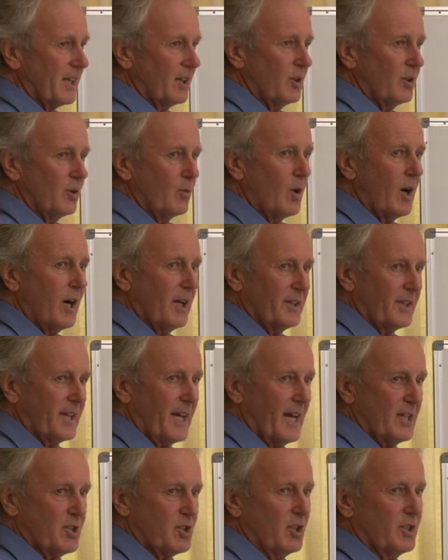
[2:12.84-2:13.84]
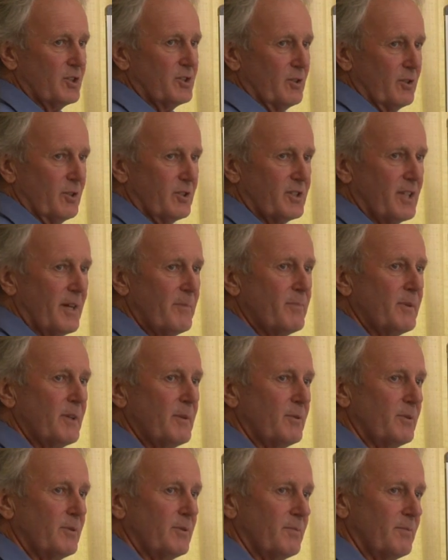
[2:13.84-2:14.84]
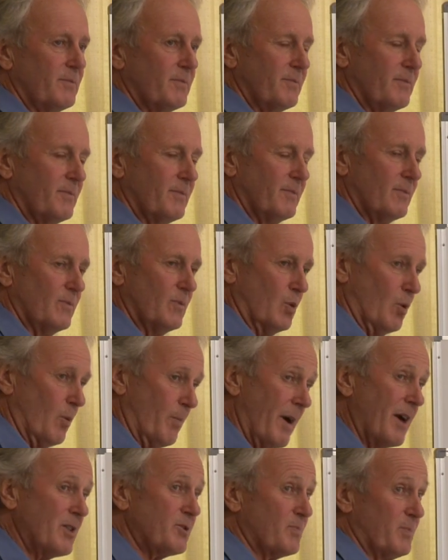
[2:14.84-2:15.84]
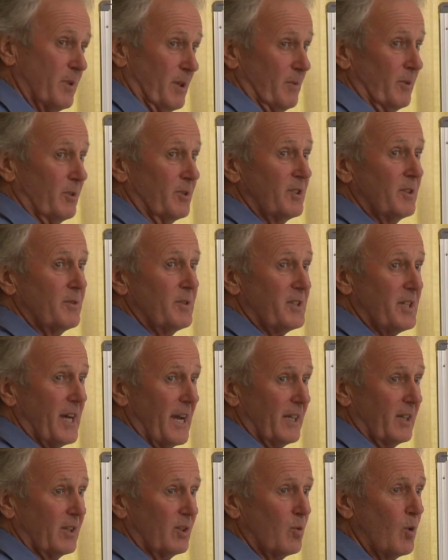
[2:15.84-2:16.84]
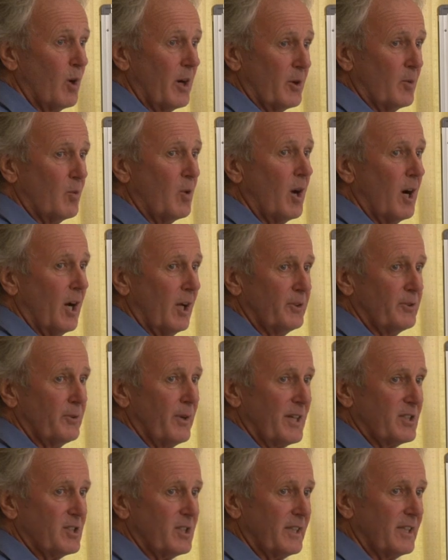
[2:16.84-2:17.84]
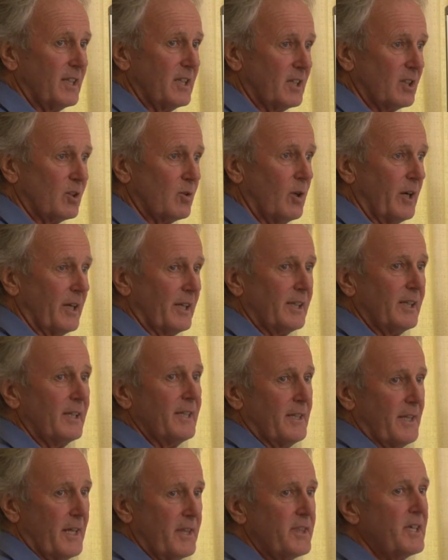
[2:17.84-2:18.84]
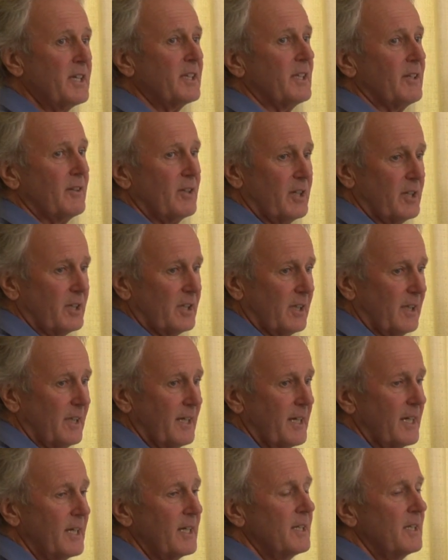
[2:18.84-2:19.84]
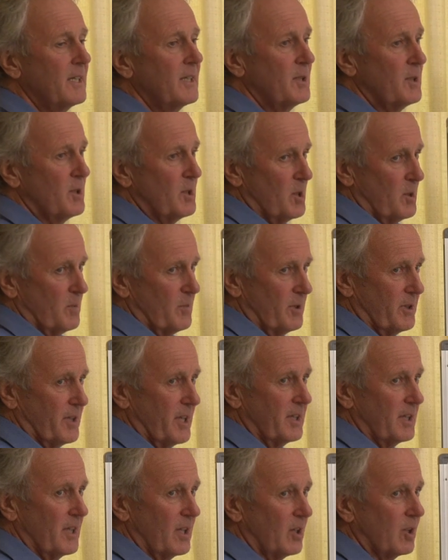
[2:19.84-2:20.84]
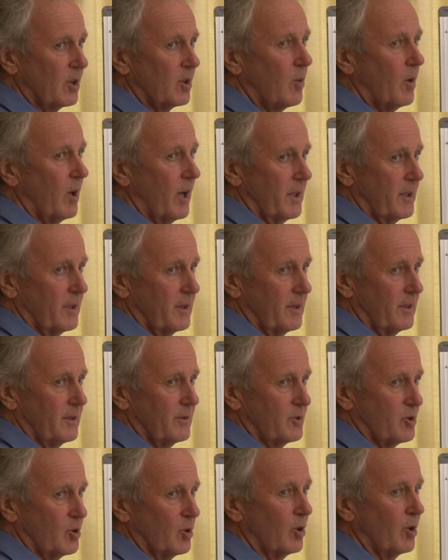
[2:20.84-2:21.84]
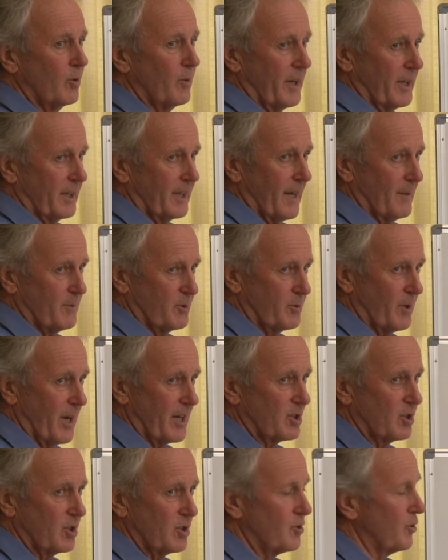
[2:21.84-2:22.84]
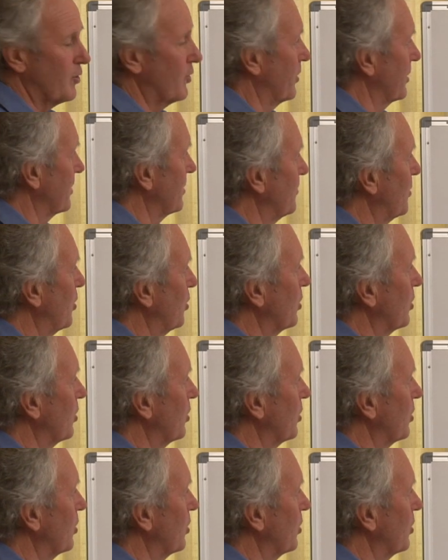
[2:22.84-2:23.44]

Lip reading: a little while to catch on to. There's some people, or most people, seem to take quite a while to actually get it quite clear. They think they've got it clear, but then they're not quite sure when it comes to actually drawing them or